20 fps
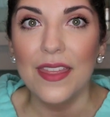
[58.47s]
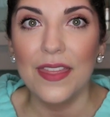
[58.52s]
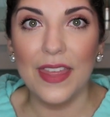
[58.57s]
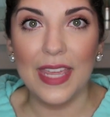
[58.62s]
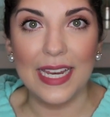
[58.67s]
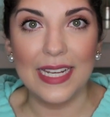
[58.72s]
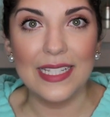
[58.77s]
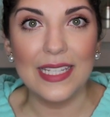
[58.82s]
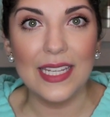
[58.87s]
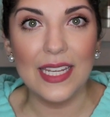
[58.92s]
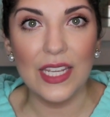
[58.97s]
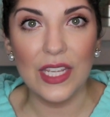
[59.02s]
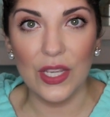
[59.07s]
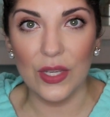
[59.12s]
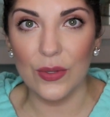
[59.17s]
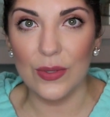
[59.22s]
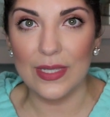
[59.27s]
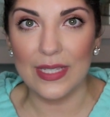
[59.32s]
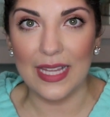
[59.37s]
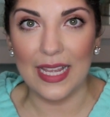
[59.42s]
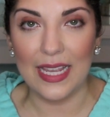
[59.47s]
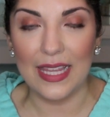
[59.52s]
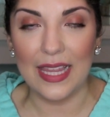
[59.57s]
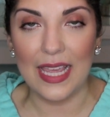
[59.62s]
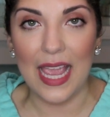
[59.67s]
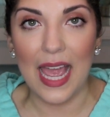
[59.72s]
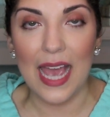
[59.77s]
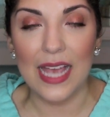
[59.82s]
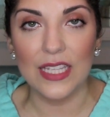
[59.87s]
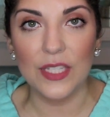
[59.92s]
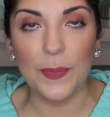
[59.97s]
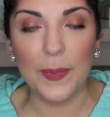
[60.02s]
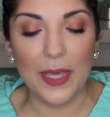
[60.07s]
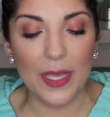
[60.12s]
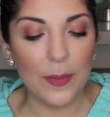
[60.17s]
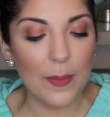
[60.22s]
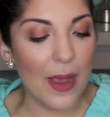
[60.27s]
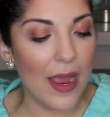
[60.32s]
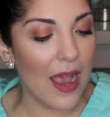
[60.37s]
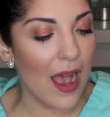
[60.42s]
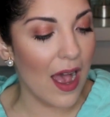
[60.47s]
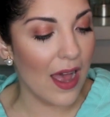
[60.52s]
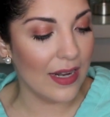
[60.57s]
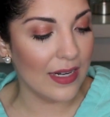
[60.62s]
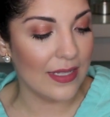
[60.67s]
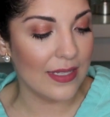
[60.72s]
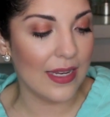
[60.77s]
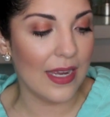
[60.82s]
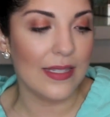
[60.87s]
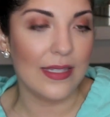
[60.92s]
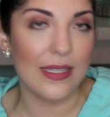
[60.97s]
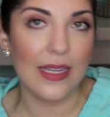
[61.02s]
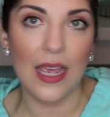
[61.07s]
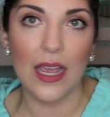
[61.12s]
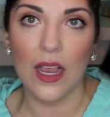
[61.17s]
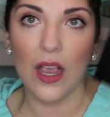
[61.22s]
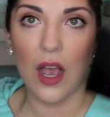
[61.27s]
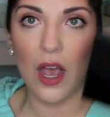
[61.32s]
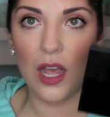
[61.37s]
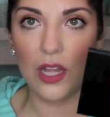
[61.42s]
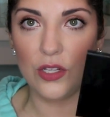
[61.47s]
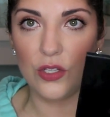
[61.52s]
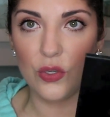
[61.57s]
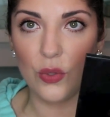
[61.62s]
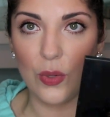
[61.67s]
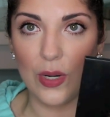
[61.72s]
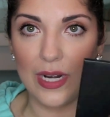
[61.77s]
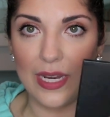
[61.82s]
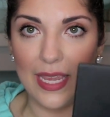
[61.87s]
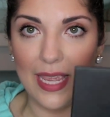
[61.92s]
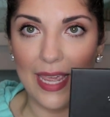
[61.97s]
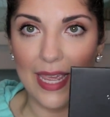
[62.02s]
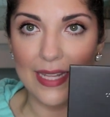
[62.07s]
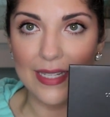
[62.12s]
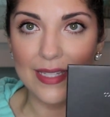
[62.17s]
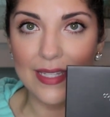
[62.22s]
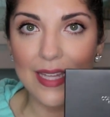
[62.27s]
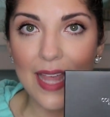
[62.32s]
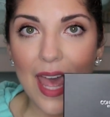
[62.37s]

thing to use lately has been my Anastasia Contour Kit.